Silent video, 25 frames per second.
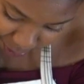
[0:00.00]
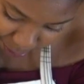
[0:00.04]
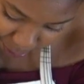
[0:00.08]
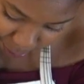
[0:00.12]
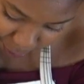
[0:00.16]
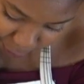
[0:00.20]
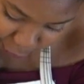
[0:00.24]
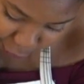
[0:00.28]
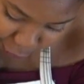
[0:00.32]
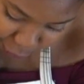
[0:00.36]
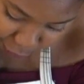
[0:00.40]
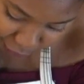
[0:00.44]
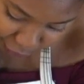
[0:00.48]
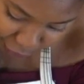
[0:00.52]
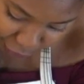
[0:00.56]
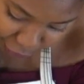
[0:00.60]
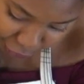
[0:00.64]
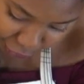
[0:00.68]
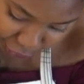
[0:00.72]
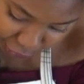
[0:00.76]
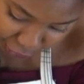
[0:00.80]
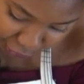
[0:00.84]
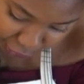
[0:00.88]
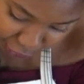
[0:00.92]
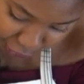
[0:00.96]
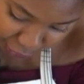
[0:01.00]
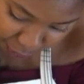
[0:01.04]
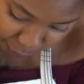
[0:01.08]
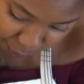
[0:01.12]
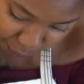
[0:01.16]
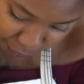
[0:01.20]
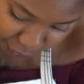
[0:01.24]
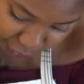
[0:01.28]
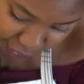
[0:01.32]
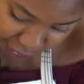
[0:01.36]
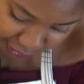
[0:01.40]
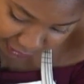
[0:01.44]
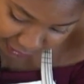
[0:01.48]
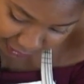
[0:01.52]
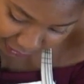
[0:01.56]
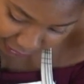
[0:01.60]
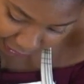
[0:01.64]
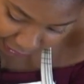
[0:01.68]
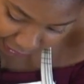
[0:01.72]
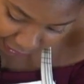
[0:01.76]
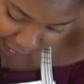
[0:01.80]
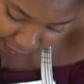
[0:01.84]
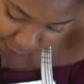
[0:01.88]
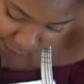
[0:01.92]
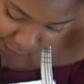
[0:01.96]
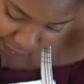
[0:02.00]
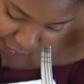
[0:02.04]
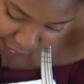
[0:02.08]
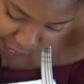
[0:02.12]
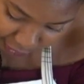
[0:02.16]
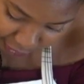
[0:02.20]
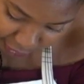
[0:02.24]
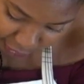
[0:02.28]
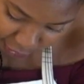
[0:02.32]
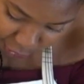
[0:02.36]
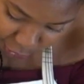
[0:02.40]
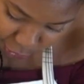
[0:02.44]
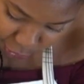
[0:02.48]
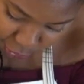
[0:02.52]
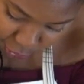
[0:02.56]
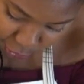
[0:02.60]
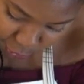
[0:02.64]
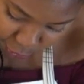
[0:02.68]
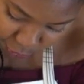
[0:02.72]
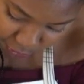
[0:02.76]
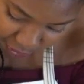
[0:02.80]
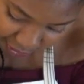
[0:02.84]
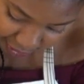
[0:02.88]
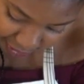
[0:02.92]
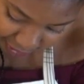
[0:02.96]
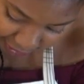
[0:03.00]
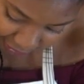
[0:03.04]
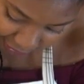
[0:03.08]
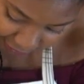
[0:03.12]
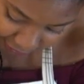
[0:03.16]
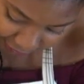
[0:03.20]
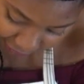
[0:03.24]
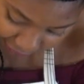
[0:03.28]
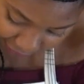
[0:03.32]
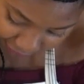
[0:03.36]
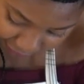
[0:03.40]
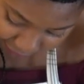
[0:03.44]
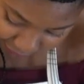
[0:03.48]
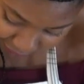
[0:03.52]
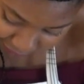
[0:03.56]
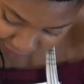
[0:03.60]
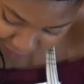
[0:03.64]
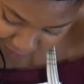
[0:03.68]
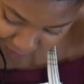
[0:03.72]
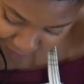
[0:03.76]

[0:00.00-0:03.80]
But traditionally, we just eat cheese straws like that.